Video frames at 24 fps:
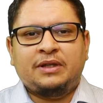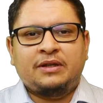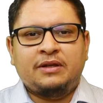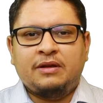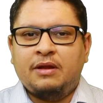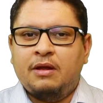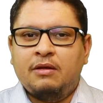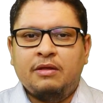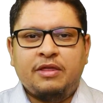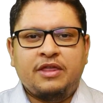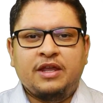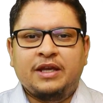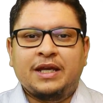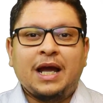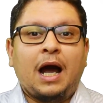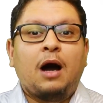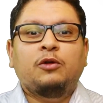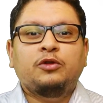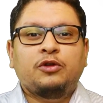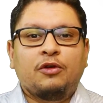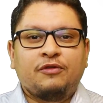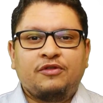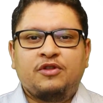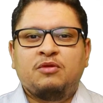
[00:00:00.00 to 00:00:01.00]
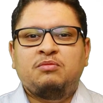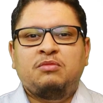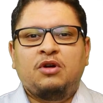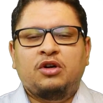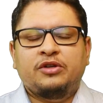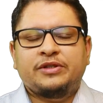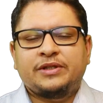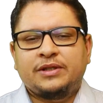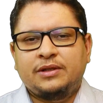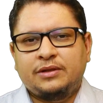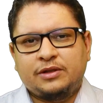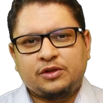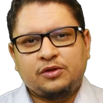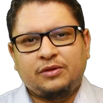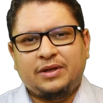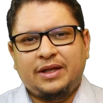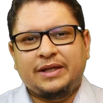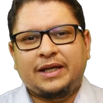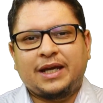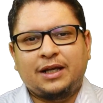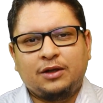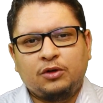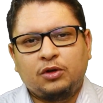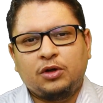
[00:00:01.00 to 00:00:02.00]
and then think out of the box so that
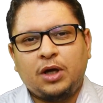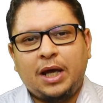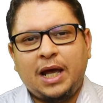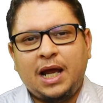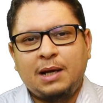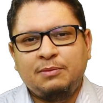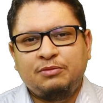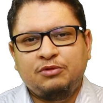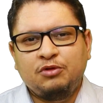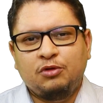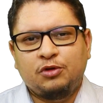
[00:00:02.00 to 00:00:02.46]
they can help